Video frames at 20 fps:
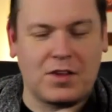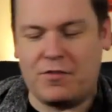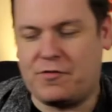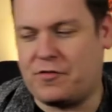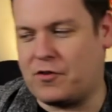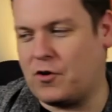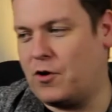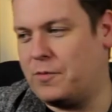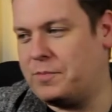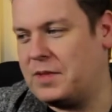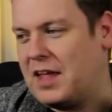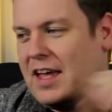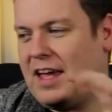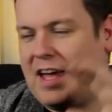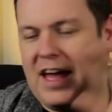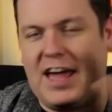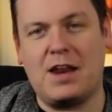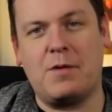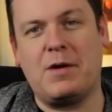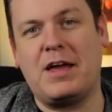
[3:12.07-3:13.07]
fruit.
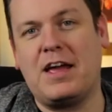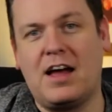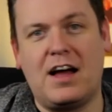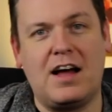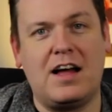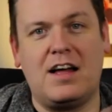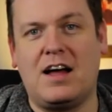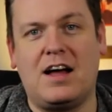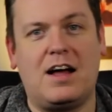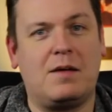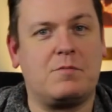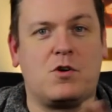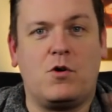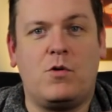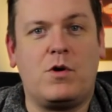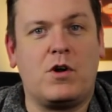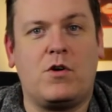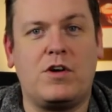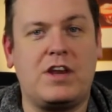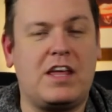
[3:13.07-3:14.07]
Anyway, I, I'm
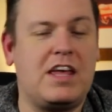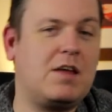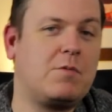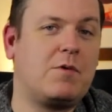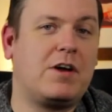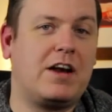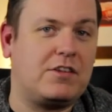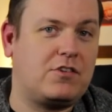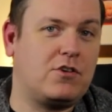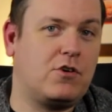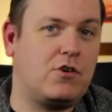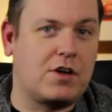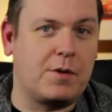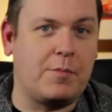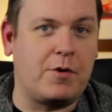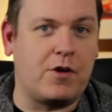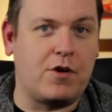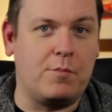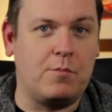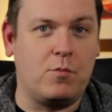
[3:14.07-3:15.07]
going on here when I talk
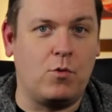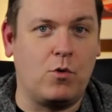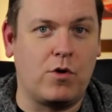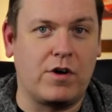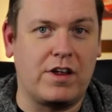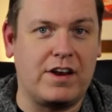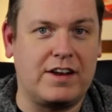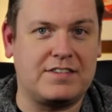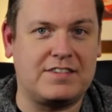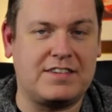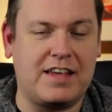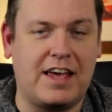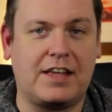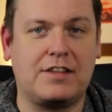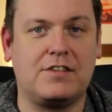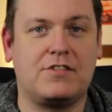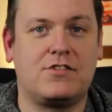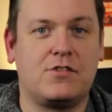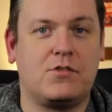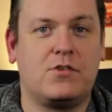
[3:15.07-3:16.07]
about it more in a
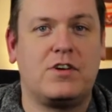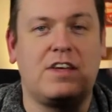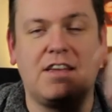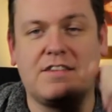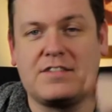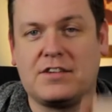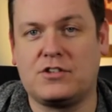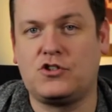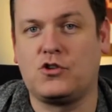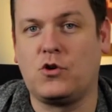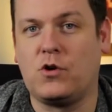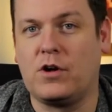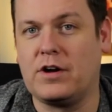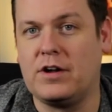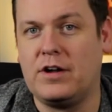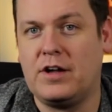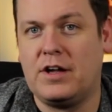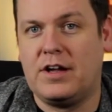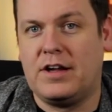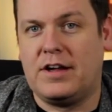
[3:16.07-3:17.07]
second. So here's a
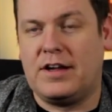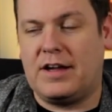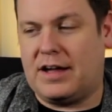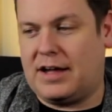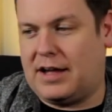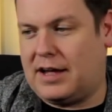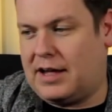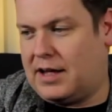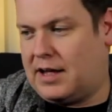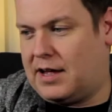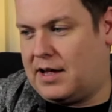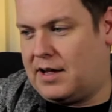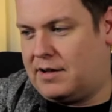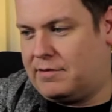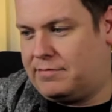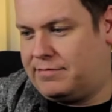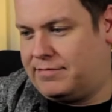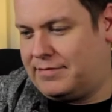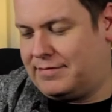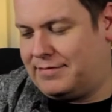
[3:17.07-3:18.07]
short.
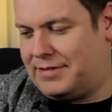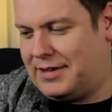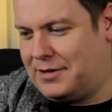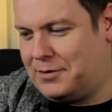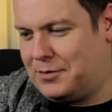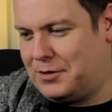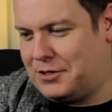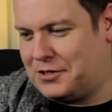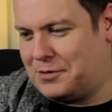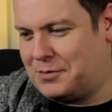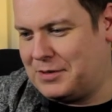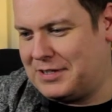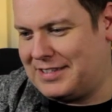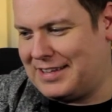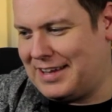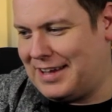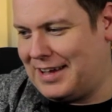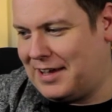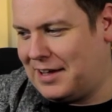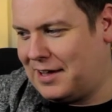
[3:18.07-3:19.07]
Uh, what should we
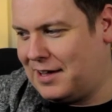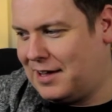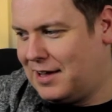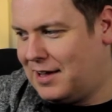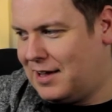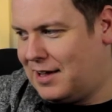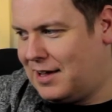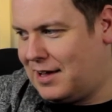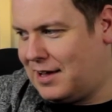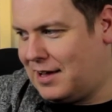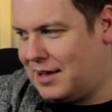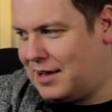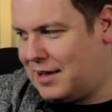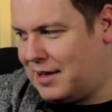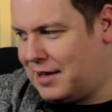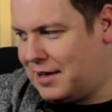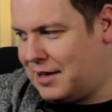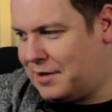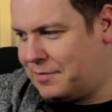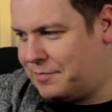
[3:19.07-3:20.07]
say? Uh,
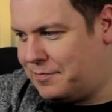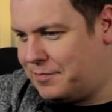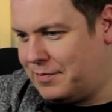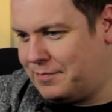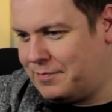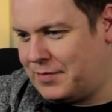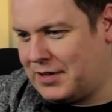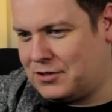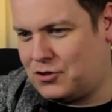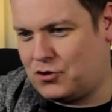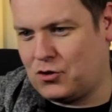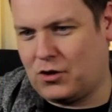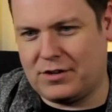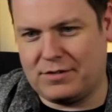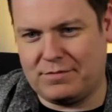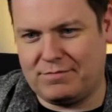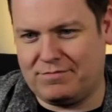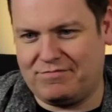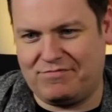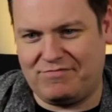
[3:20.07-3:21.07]
uh, a
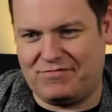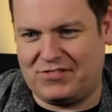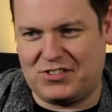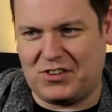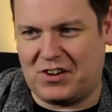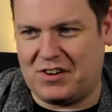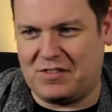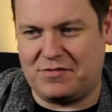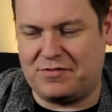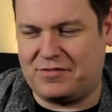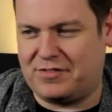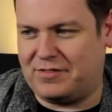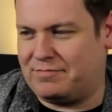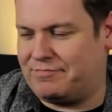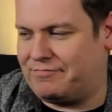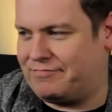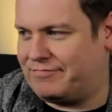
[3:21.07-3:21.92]
short sort of